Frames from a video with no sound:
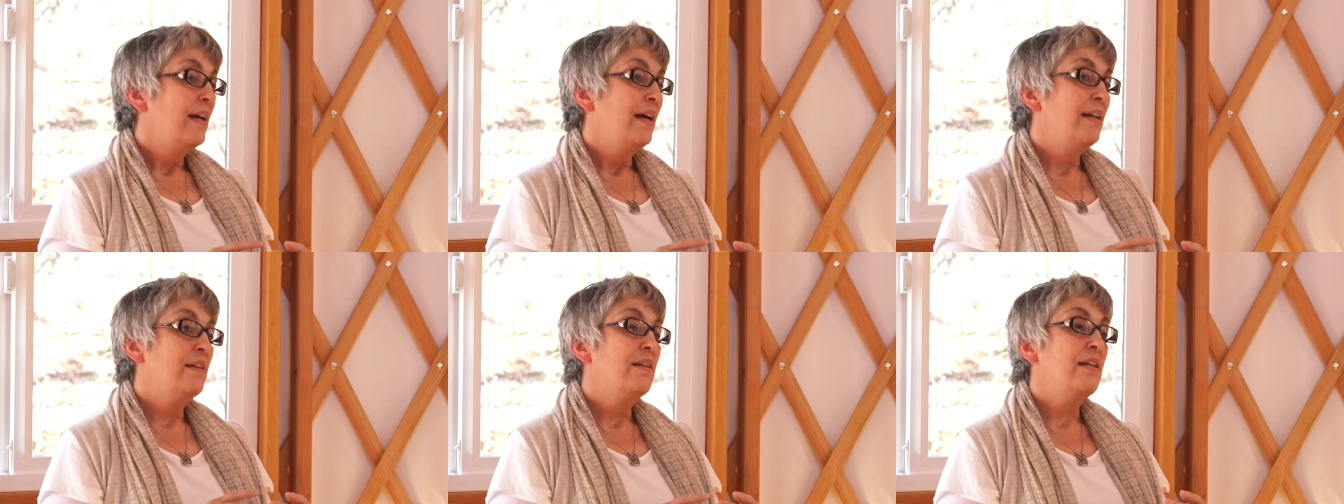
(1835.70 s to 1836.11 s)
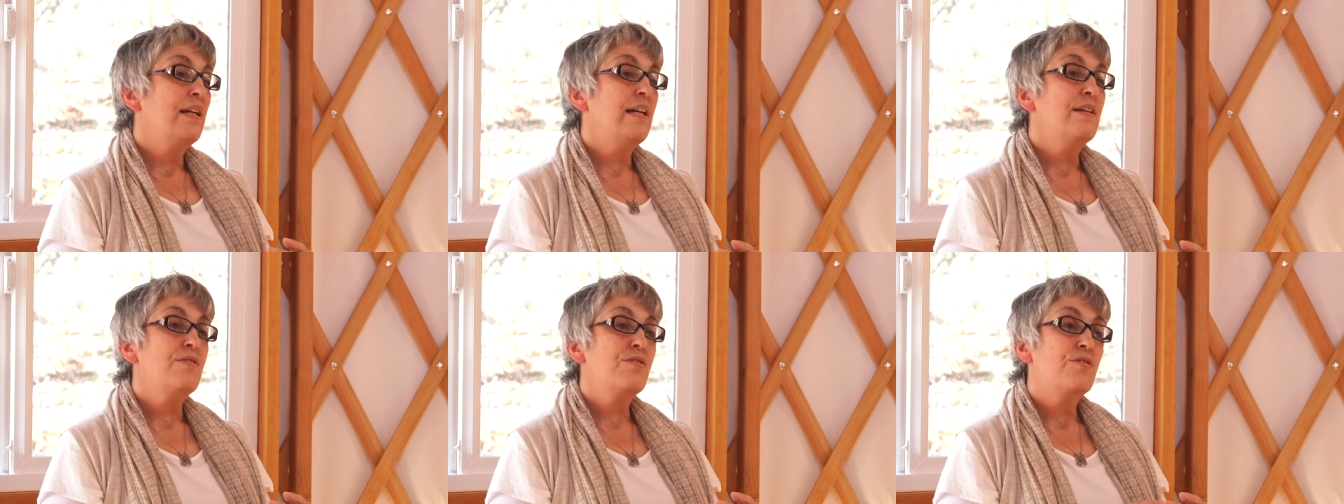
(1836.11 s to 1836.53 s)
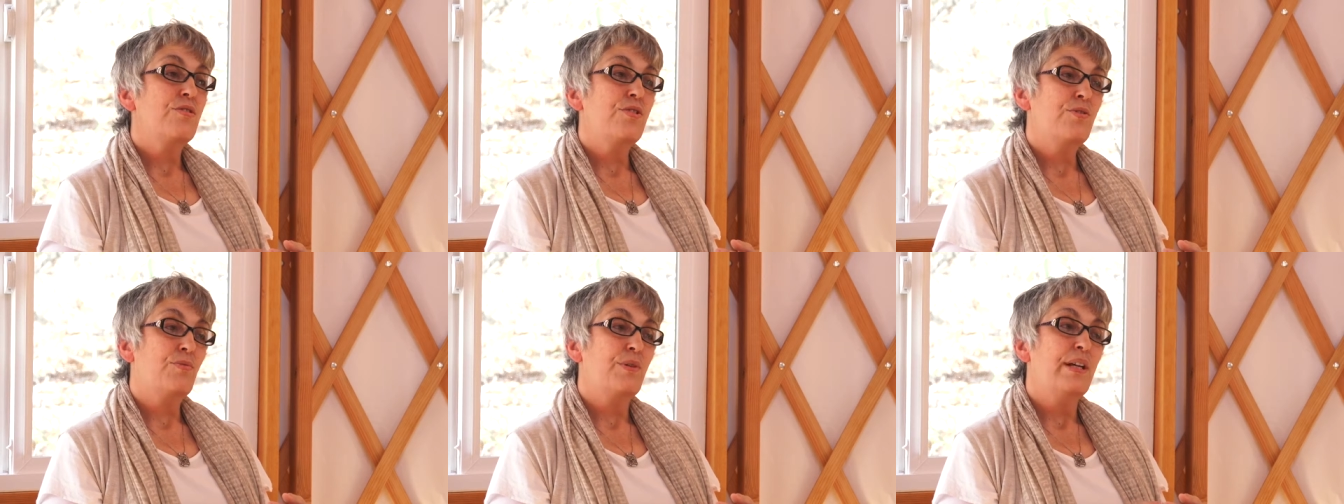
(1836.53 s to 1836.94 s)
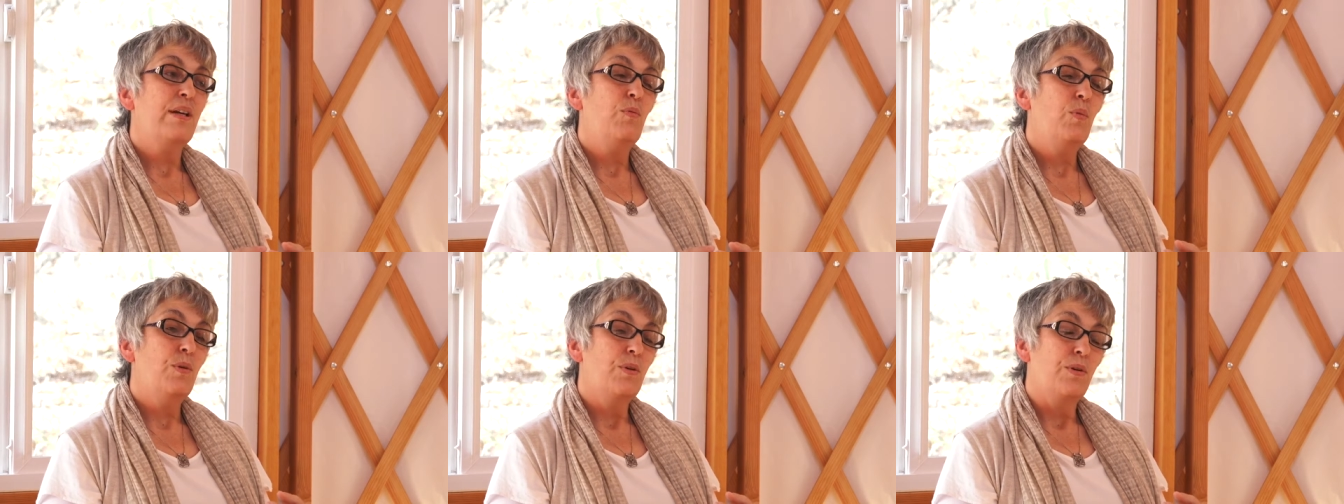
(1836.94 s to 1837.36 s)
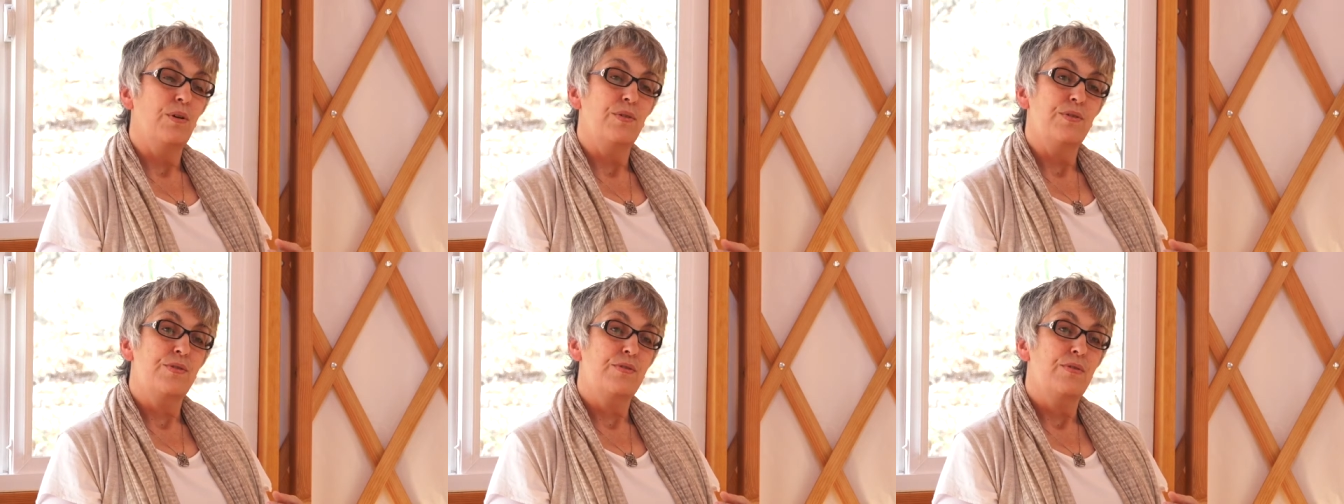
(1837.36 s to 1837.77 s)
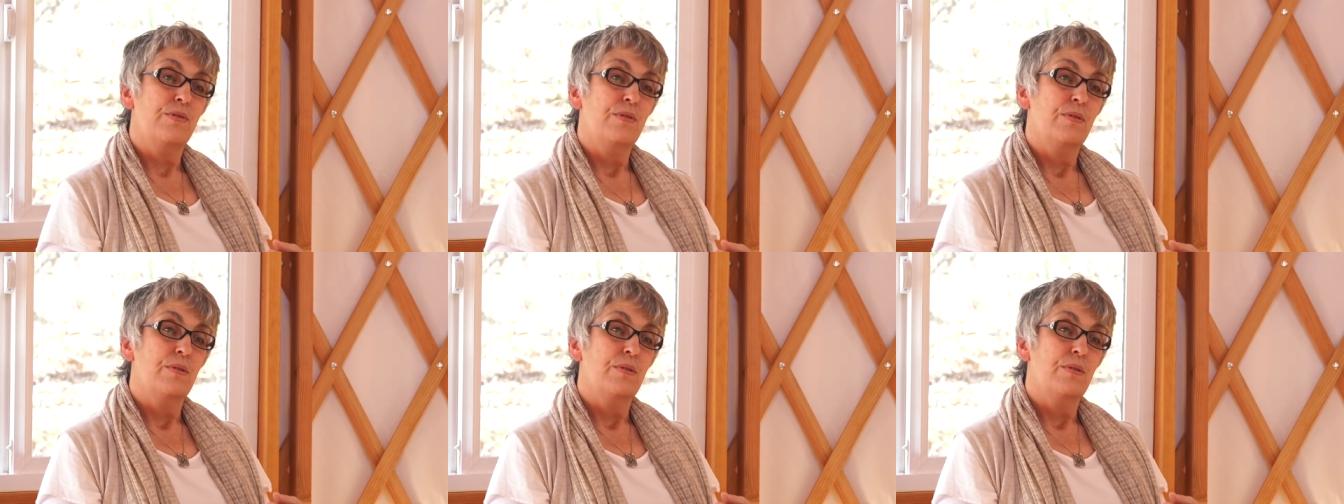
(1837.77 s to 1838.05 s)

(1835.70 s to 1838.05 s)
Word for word: And these three words